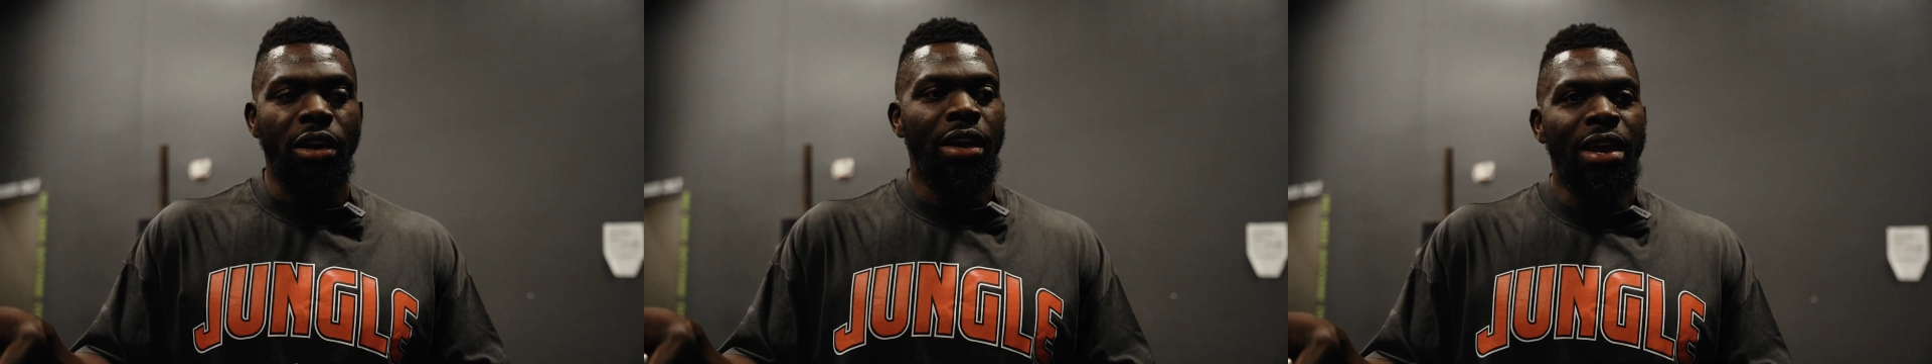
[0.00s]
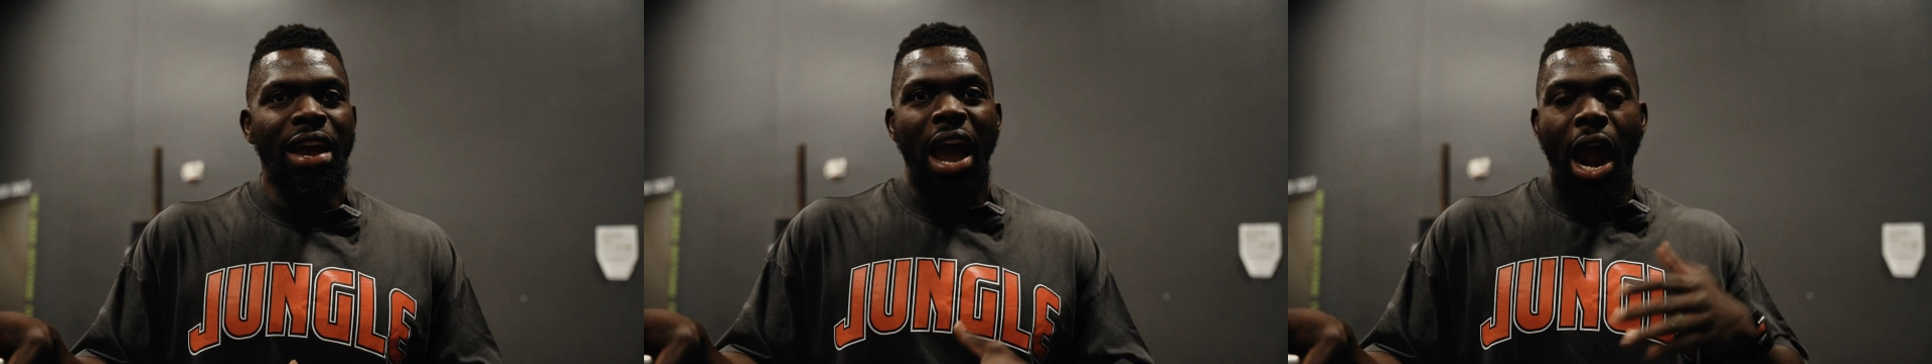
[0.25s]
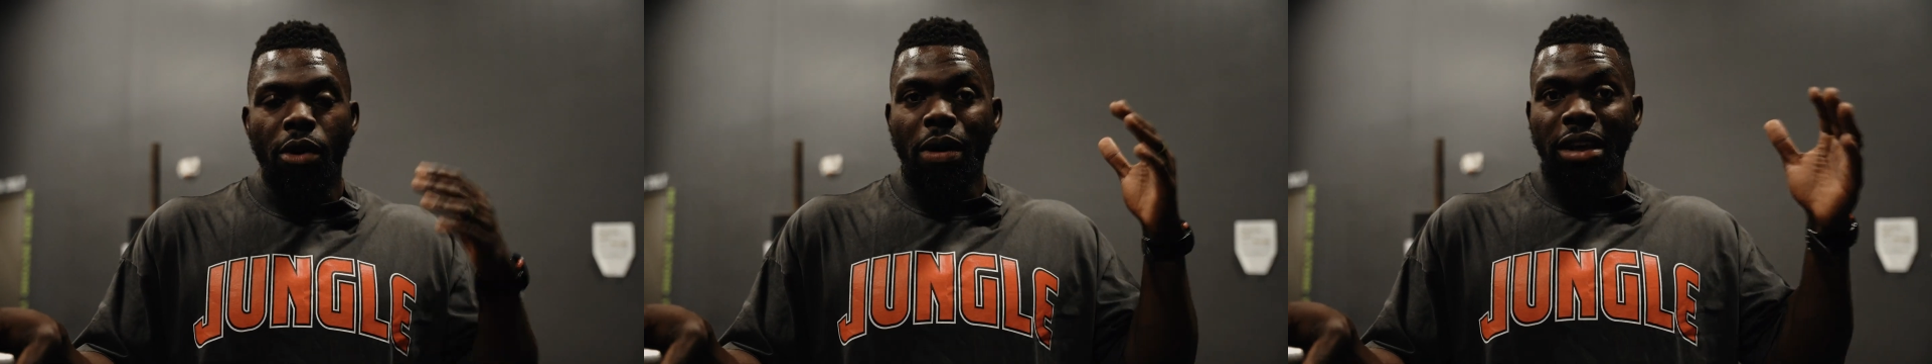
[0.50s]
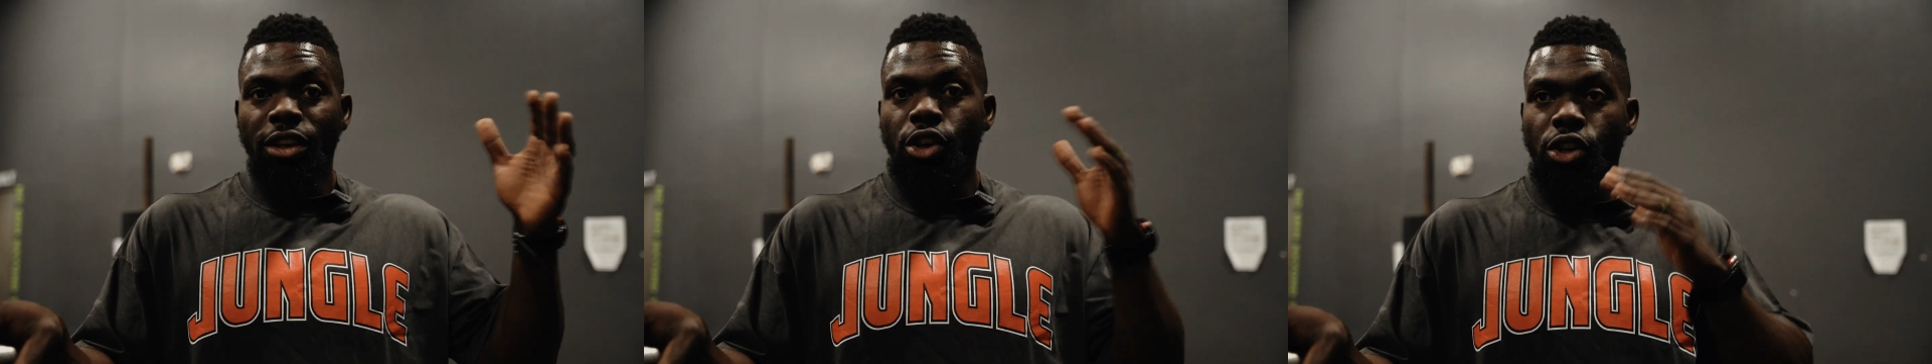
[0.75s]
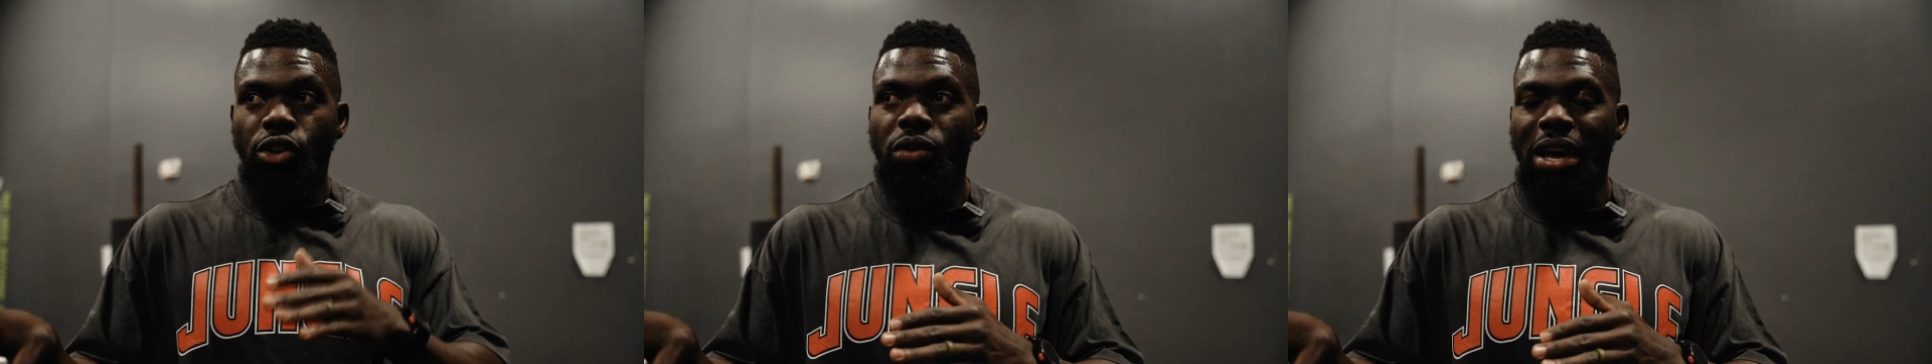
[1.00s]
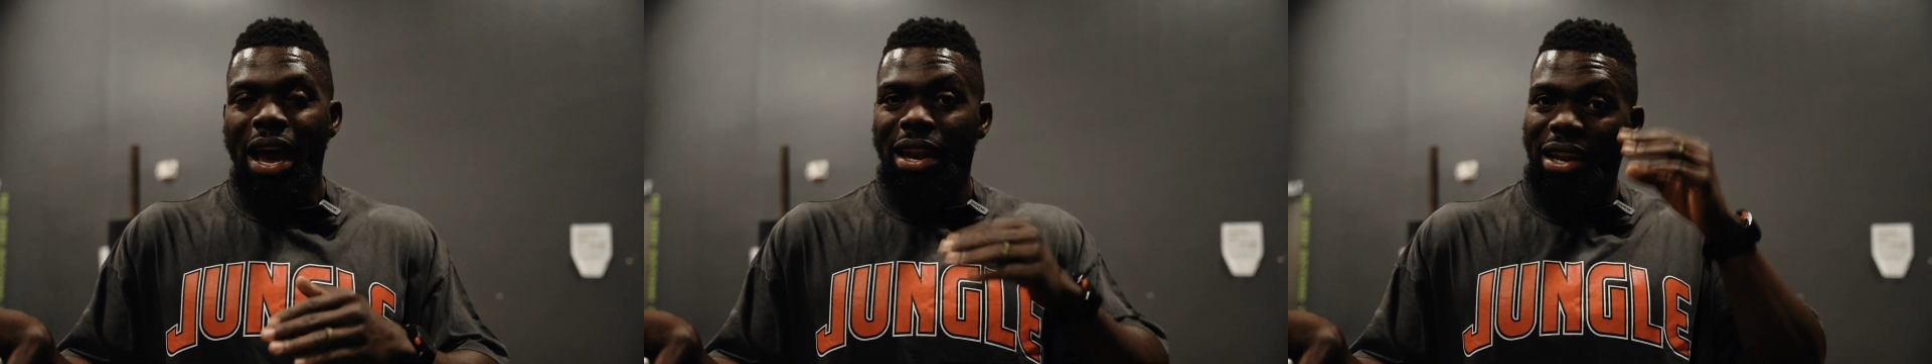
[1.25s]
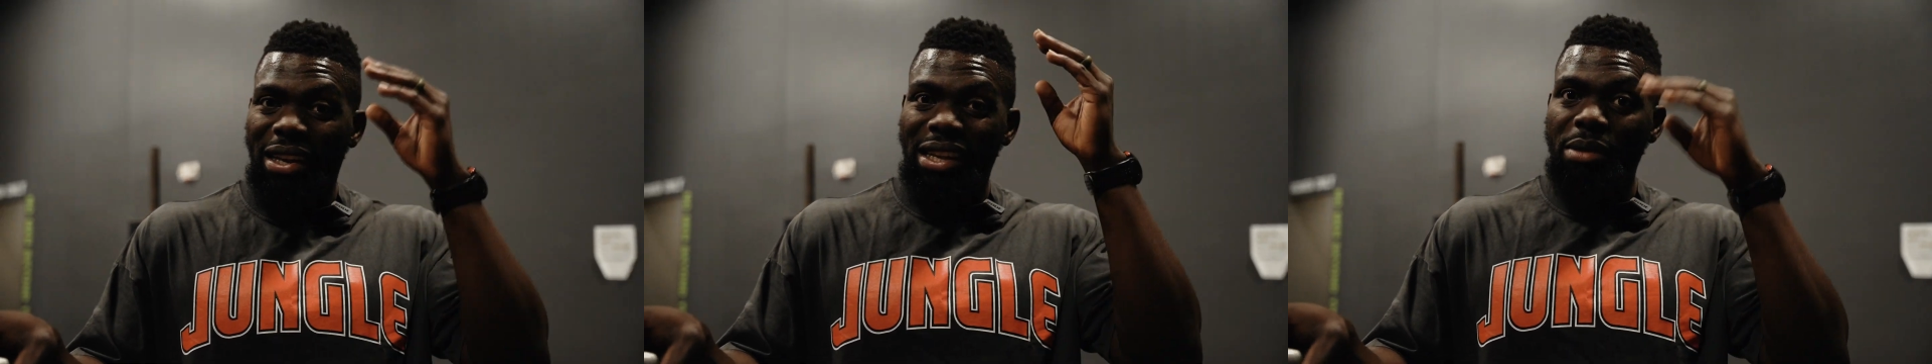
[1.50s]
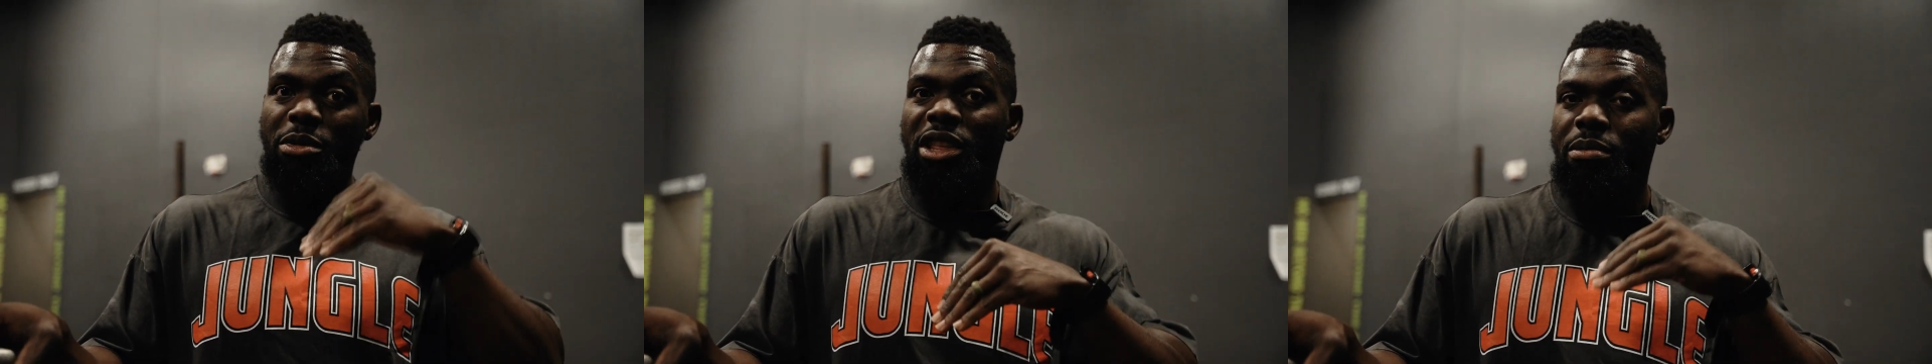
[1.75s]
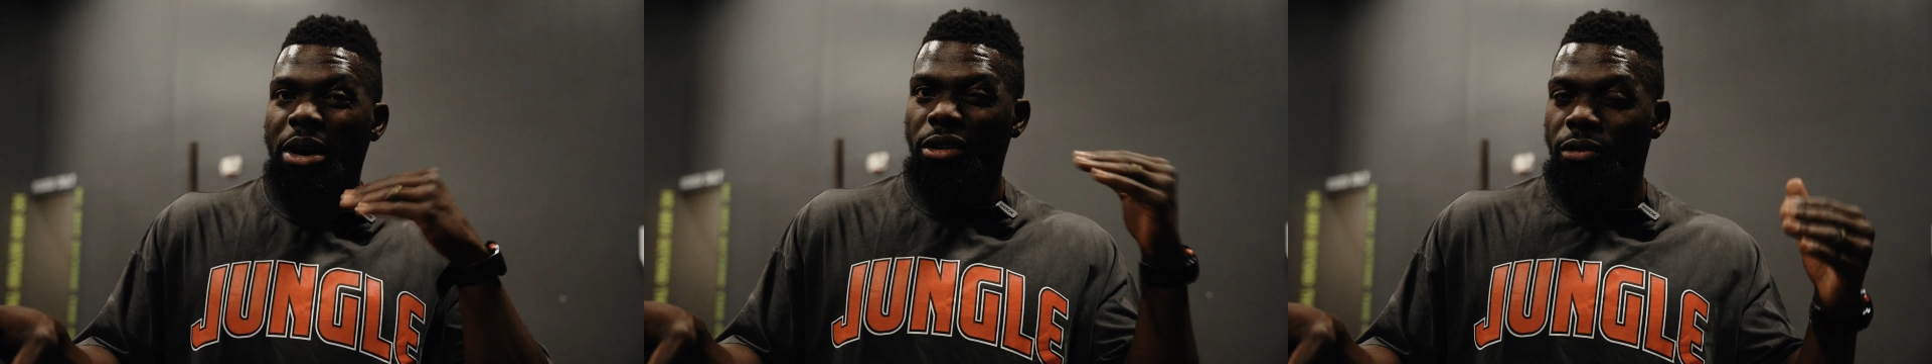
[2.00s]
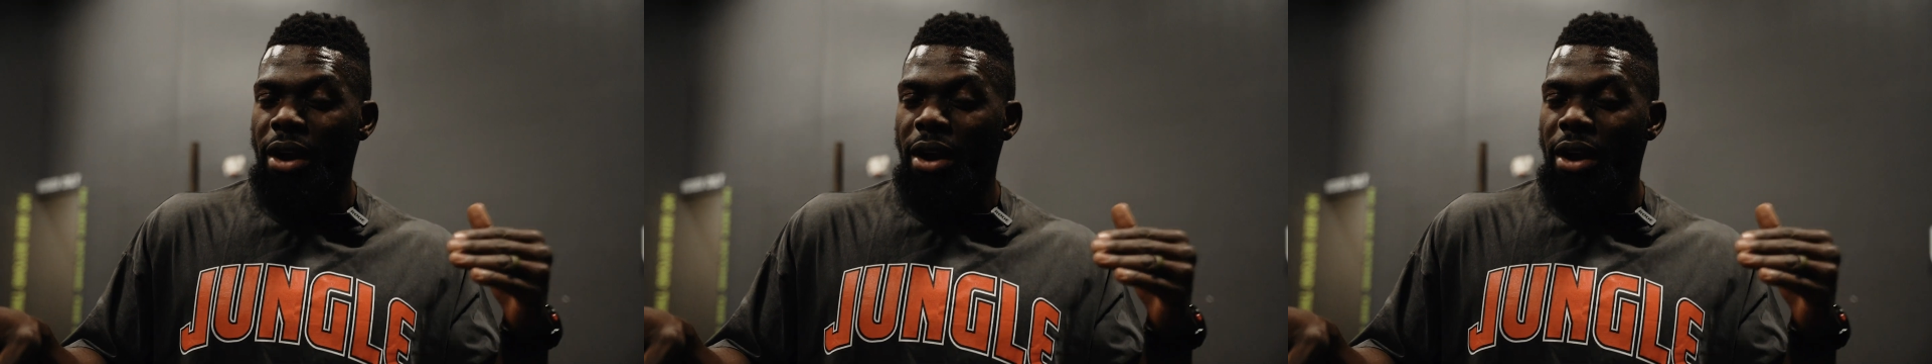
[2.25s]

I'd rather you do that and limit the amount